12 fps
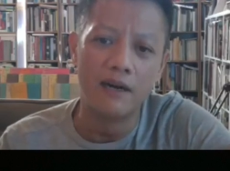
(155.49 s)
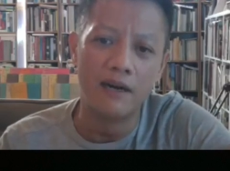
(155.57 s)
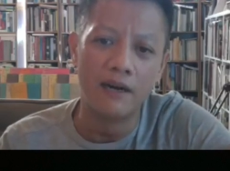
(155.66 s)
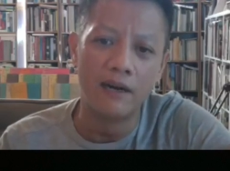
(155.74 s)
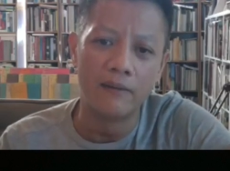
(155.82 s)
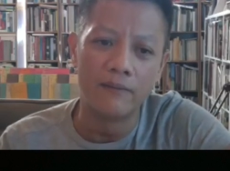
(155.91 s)

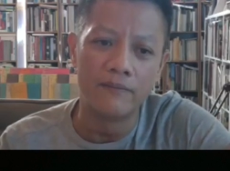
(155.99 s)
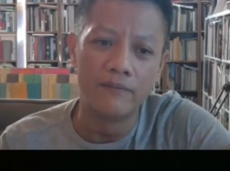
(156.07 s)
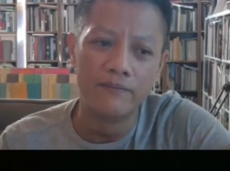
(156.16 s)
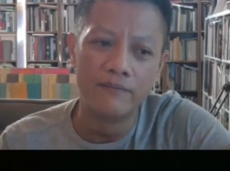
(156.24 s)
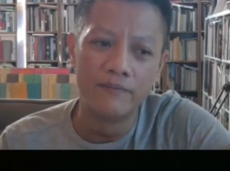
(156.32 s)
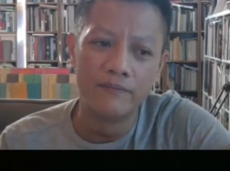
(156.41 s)
um,
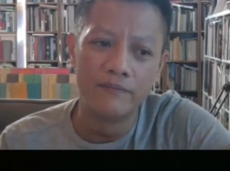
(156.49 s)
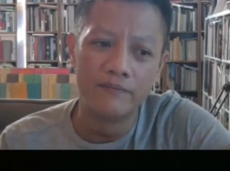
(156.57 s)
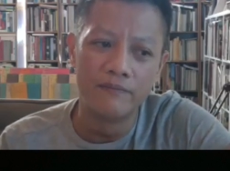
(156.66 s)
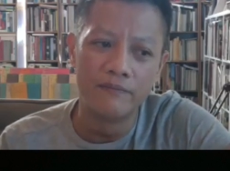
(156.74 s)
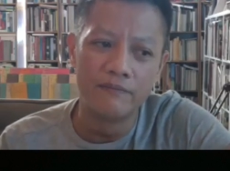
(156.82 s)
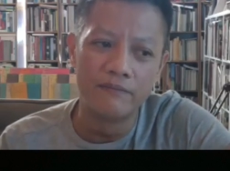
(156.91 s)

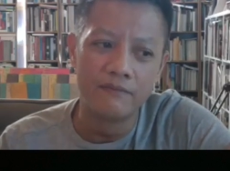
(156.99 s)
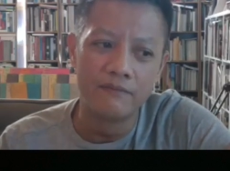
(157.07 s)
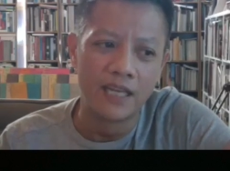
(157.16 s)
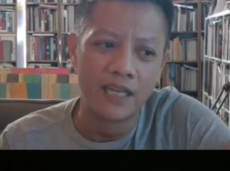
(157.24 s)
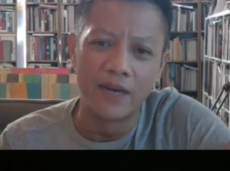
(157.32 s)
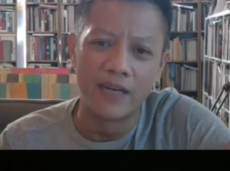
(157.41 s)

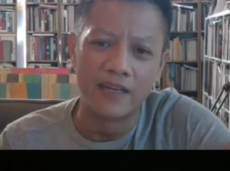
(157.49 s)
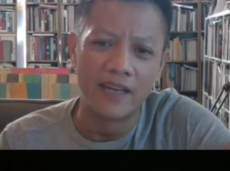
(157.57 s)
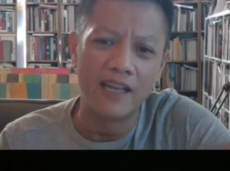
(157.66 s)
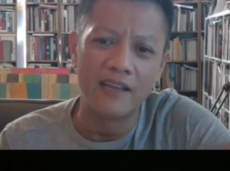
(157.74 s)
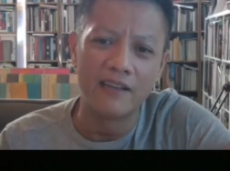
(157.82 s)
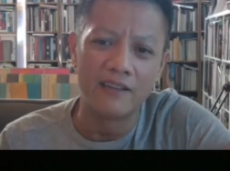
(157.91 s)
day by
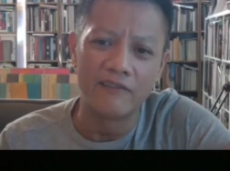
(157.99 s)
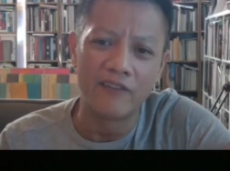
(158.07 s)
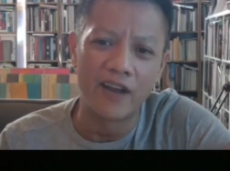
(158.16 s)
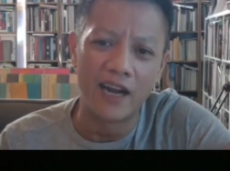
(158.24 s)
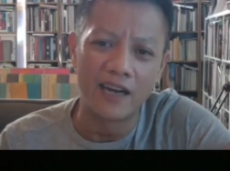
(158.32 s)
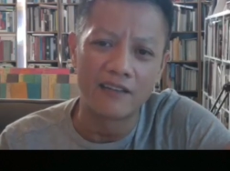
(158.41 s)
day, in
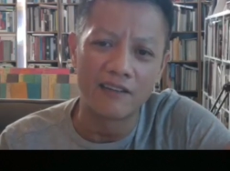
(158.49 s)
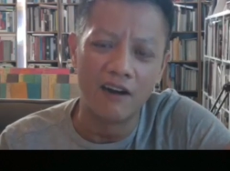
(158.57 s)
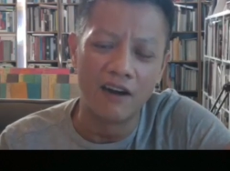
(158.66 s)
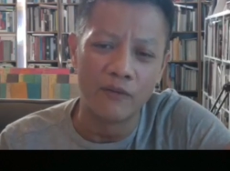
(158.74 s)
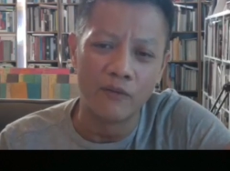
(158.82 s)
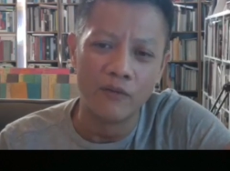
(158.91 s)
fact,
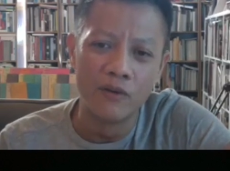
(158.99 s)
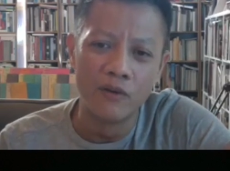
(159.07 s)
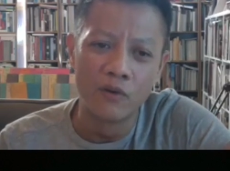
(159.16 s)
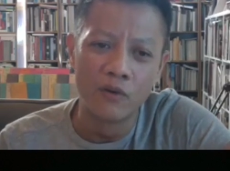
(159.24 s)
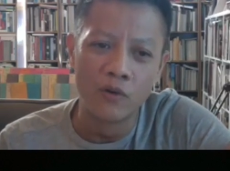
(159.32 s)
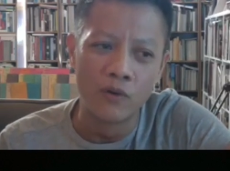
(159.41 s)
on
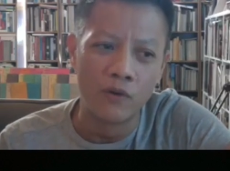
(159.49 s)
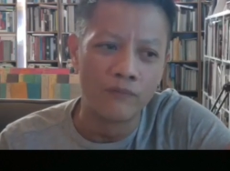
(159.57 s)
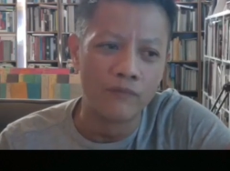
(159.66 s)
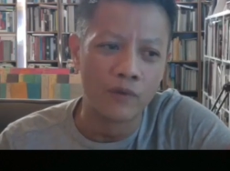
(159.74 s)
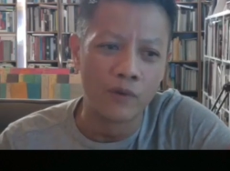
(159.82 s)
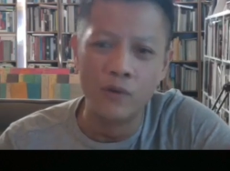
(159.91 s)

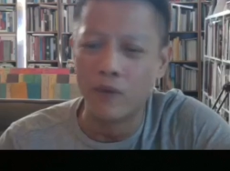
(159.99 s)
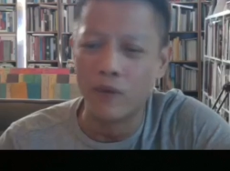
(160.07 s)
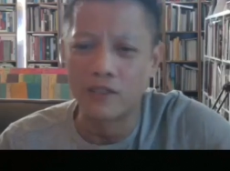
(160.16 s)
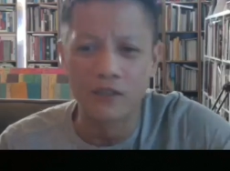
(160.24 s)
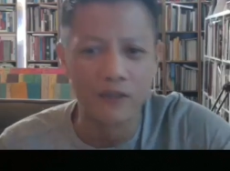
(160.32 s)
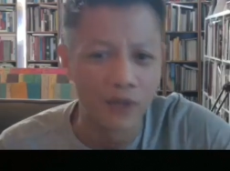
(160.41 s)
who,
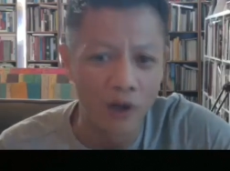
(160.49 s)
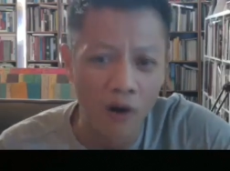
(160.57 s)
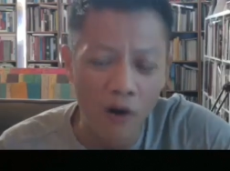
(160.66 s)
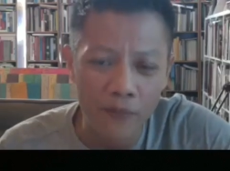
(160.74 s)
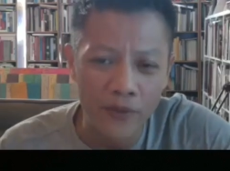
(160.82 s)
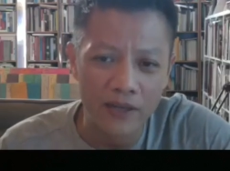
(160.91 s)
what's going to be
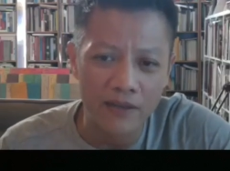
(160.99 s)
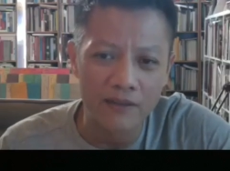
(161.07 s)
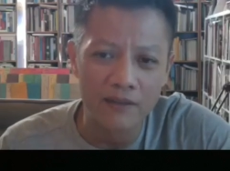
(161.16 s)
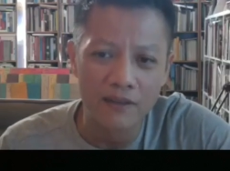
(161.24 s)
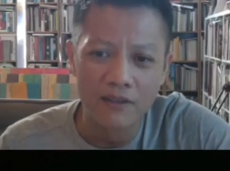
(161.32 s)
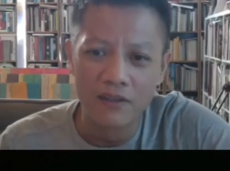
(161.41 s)

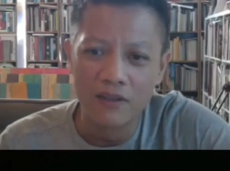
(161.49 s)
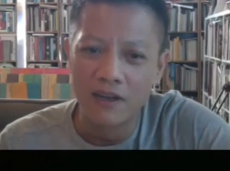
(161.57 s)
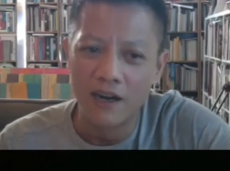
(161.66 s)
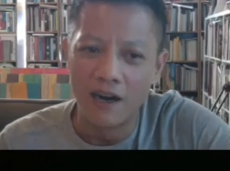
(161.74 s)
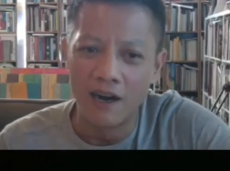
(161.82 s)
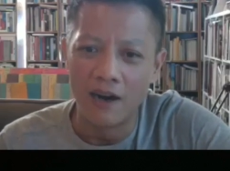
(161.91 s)
open,
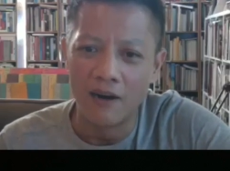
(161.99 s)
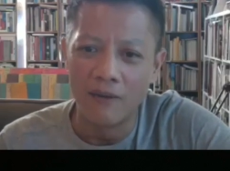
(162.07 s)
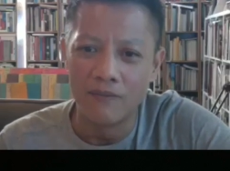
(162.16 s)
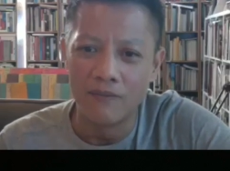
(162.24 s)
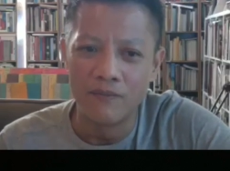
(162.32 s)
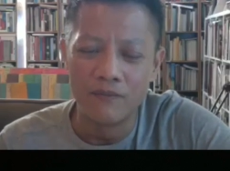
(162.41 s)

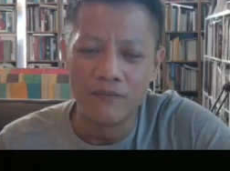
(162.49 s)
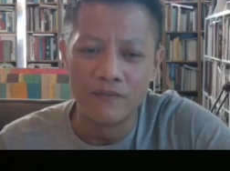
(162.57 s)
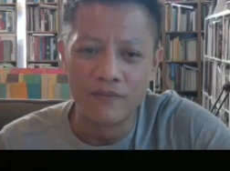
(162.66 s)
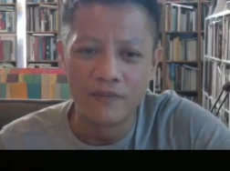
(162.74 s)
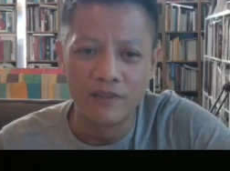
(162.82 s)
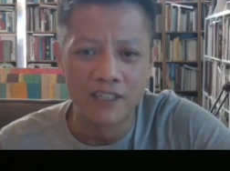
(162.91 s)
um,
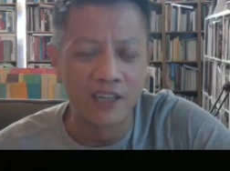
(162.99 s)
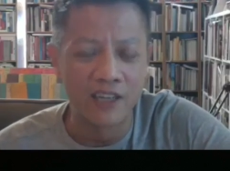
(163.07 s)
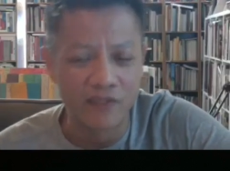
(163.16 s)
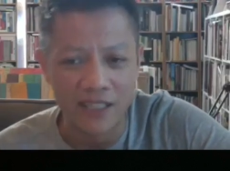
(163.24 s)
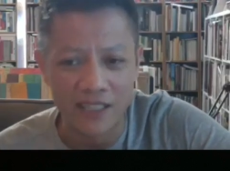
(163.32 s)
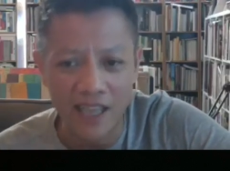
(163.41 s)

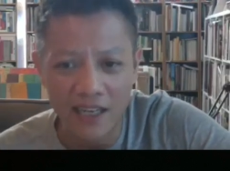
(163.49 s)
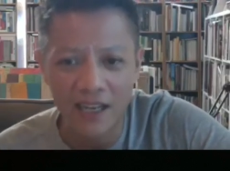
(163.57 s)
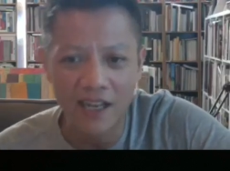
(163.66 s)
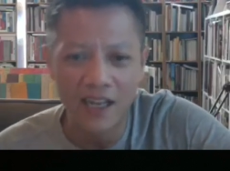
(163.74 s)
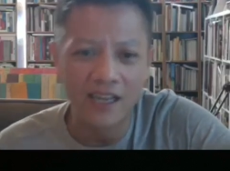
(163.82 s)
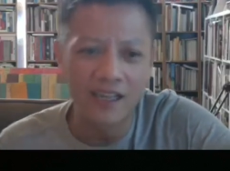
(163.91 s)
shifting
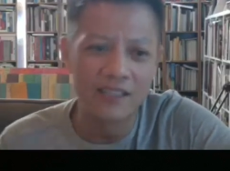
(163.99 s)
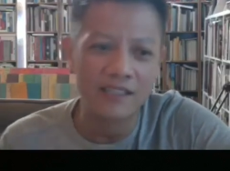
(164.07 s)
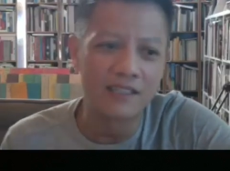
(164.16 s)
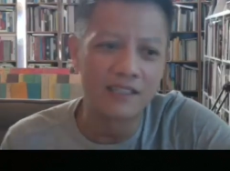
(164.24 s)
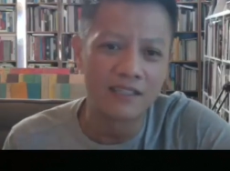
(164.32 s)
deadlines,